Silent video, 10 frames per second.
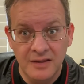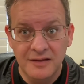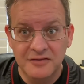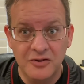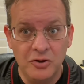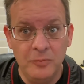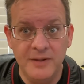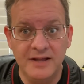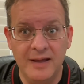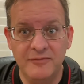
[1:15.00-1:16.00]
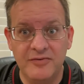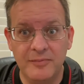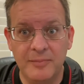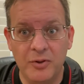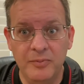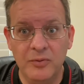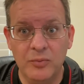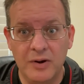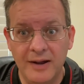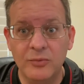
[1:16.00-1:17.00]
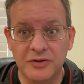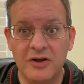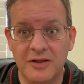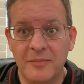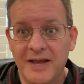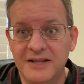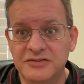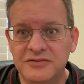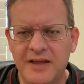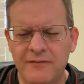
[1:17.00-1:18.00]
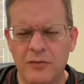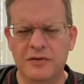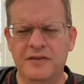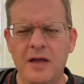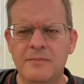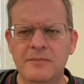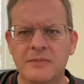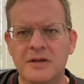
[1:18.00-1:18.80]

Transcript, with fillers: So there will be times from the pulpit where I will talk about issues that for some